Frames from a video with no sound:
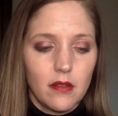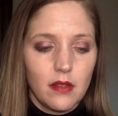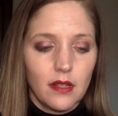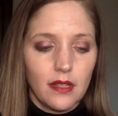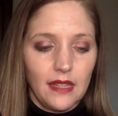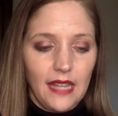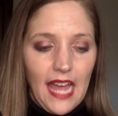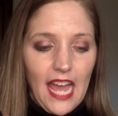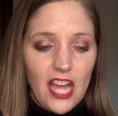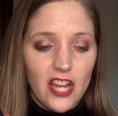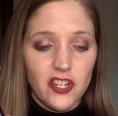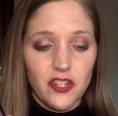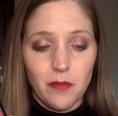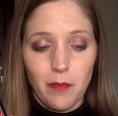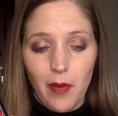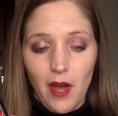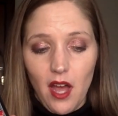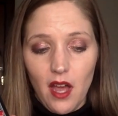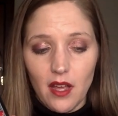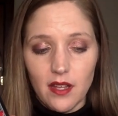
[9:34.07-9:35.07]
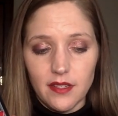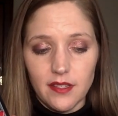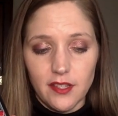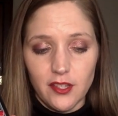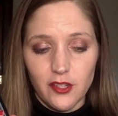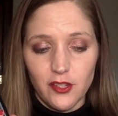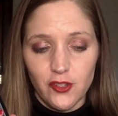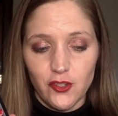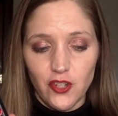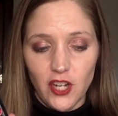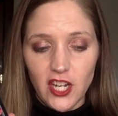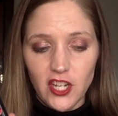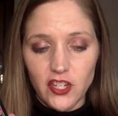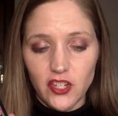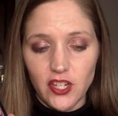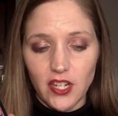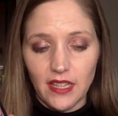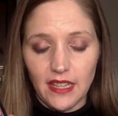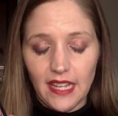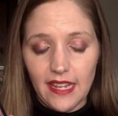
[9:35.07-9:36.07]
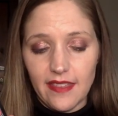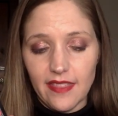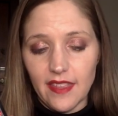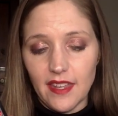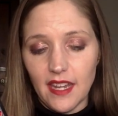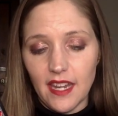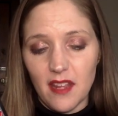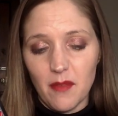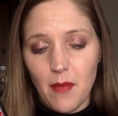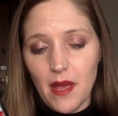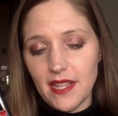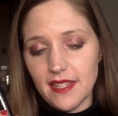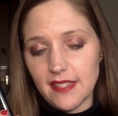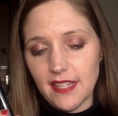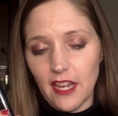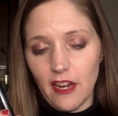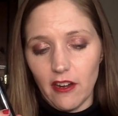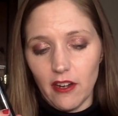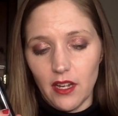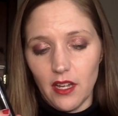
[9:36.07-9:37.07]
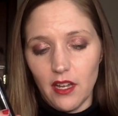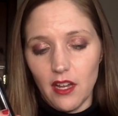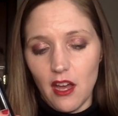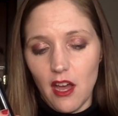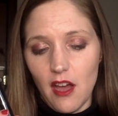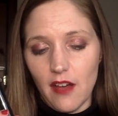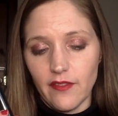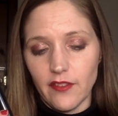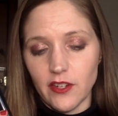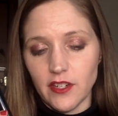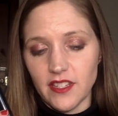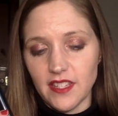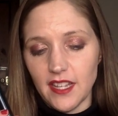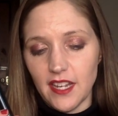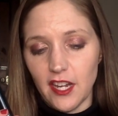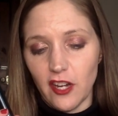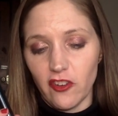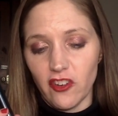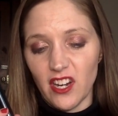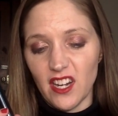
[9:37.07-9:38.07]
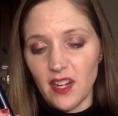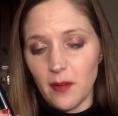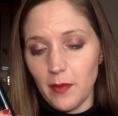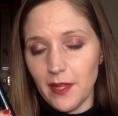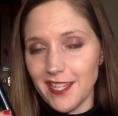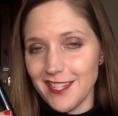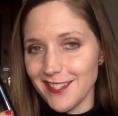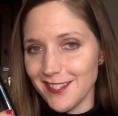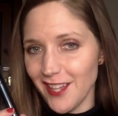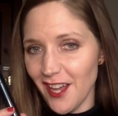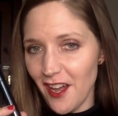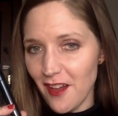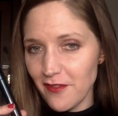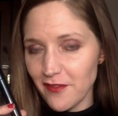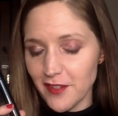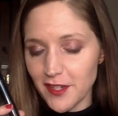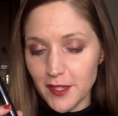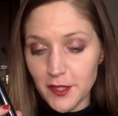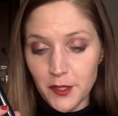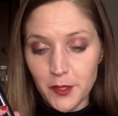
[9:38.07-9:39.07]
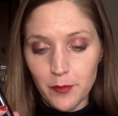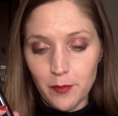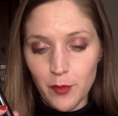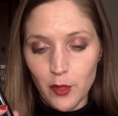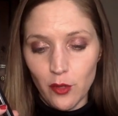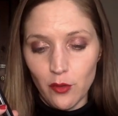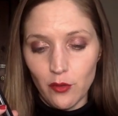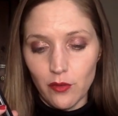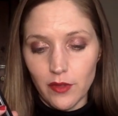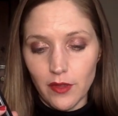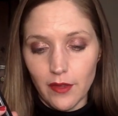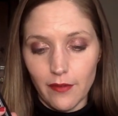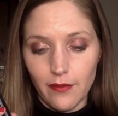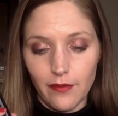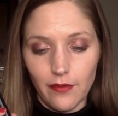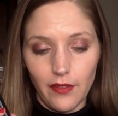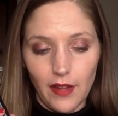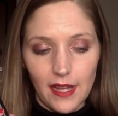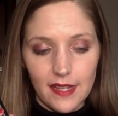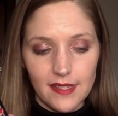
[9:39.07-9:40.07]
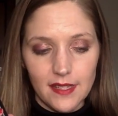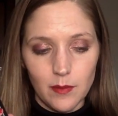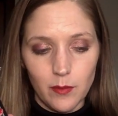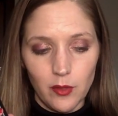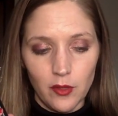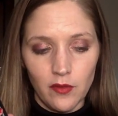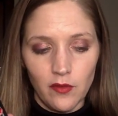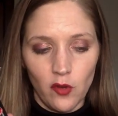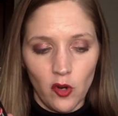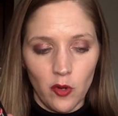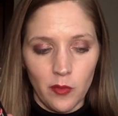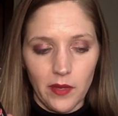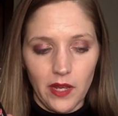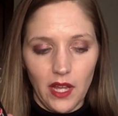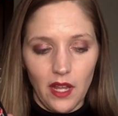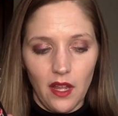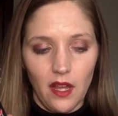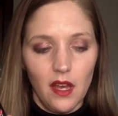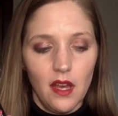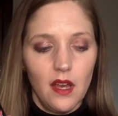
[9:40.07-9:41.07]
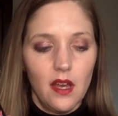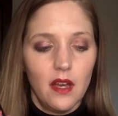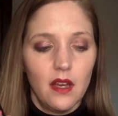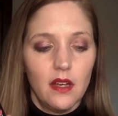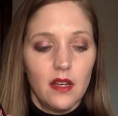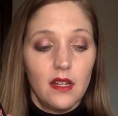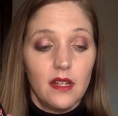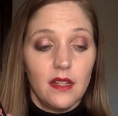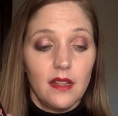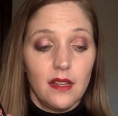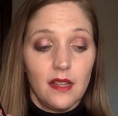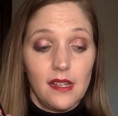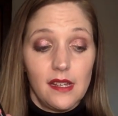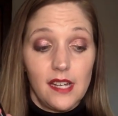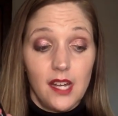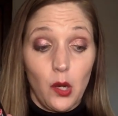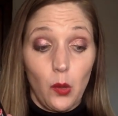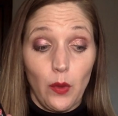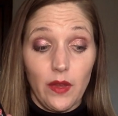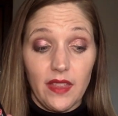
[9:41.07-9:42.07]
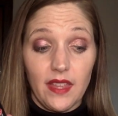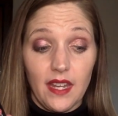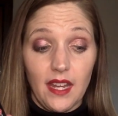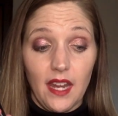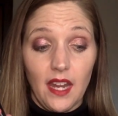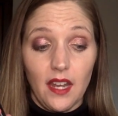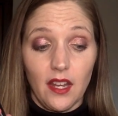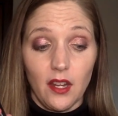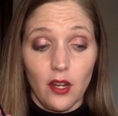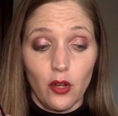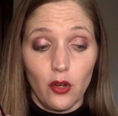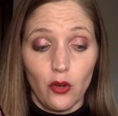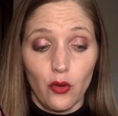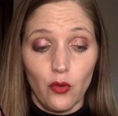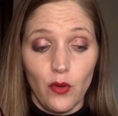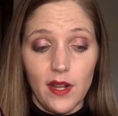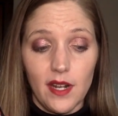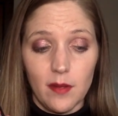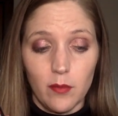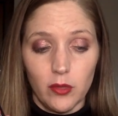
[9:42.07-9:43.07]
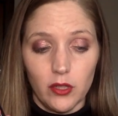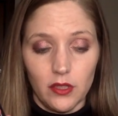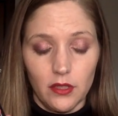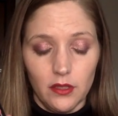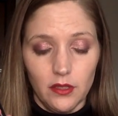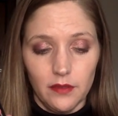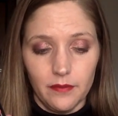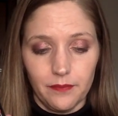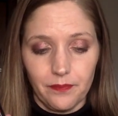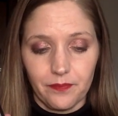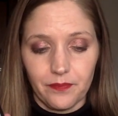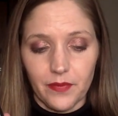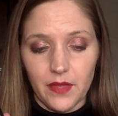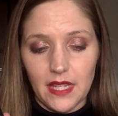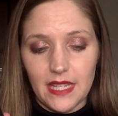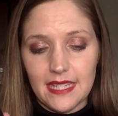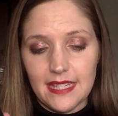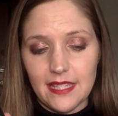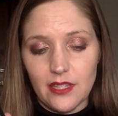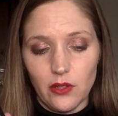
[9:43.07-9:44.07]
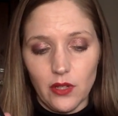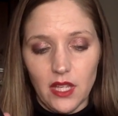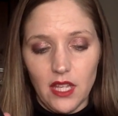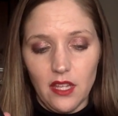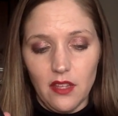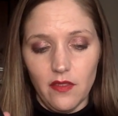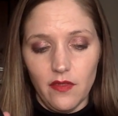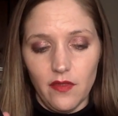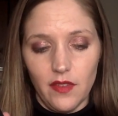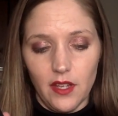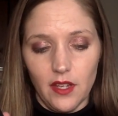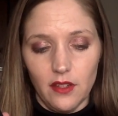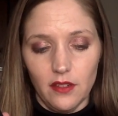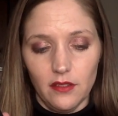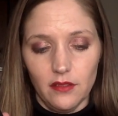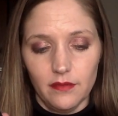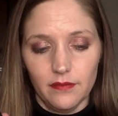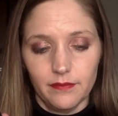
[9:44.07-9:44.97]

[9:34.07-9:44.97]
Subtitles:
Lash Boss Stretch Lengthening Mascara offers an incredibly soft, smooth, flexible formula with an incredible silky feel.